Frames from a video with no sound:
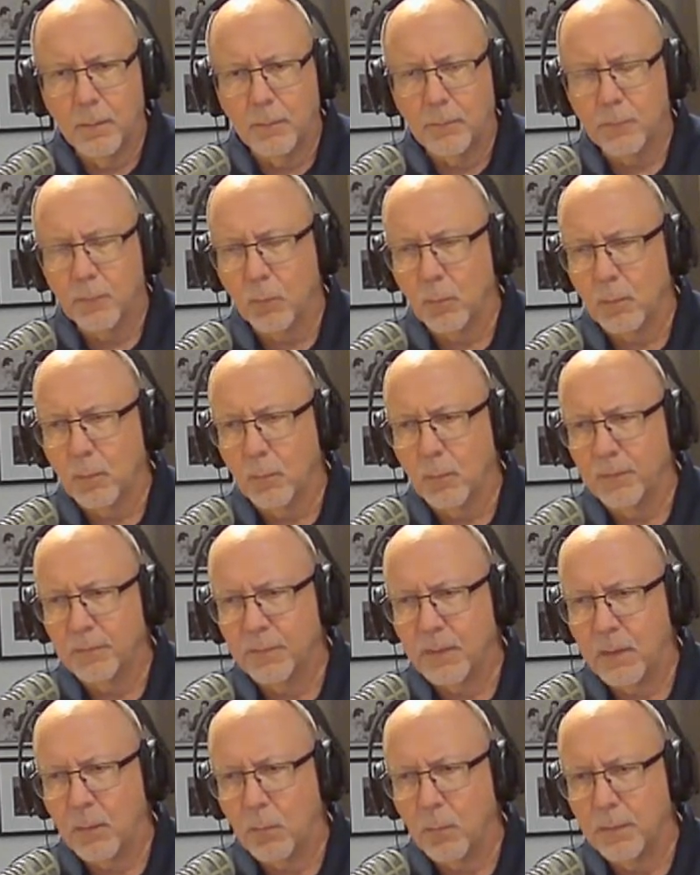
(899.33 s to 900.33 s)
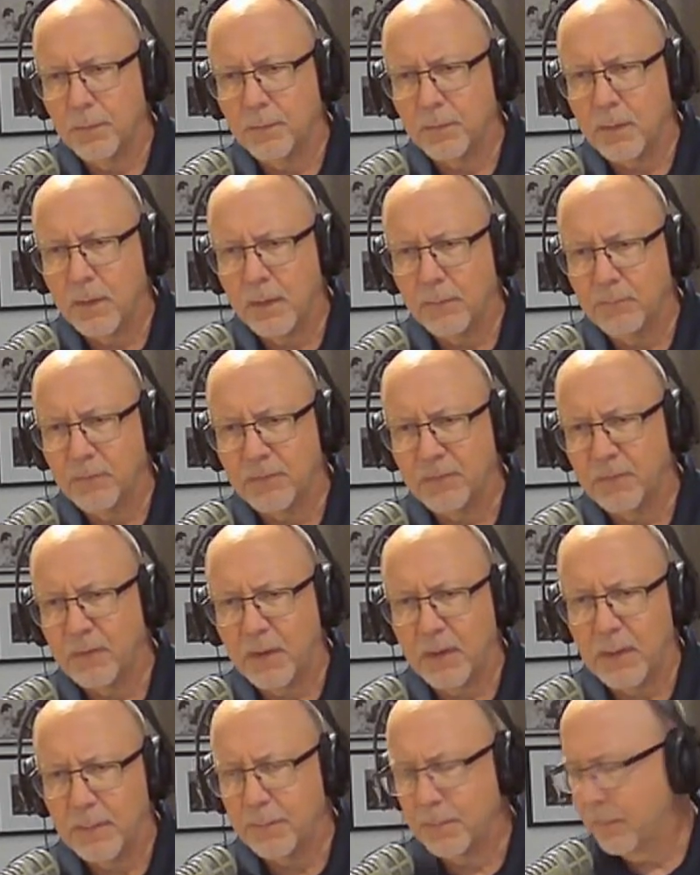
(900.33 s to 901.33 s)
So was that one kind of a
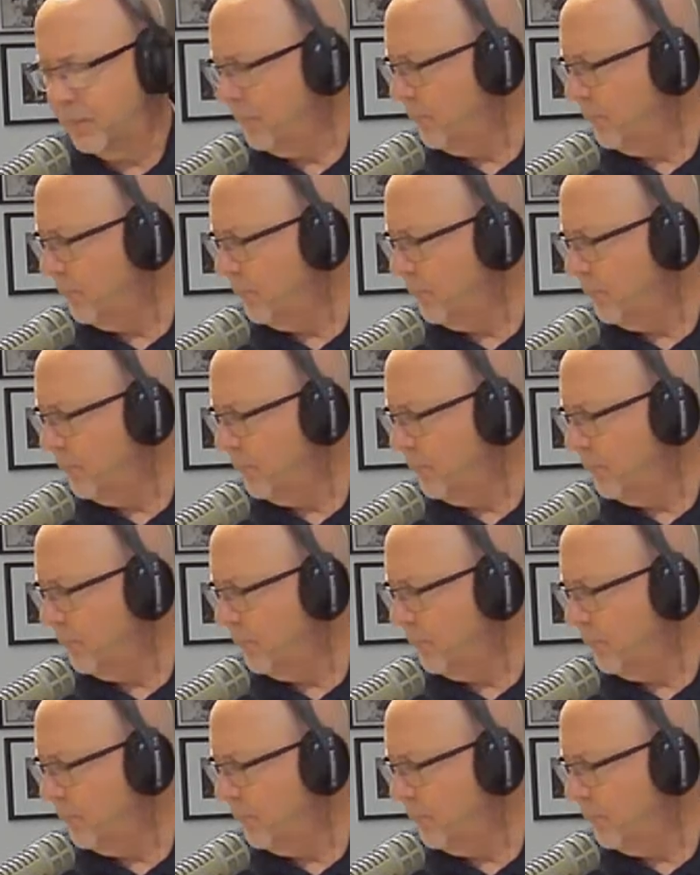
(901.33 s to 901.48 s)
setup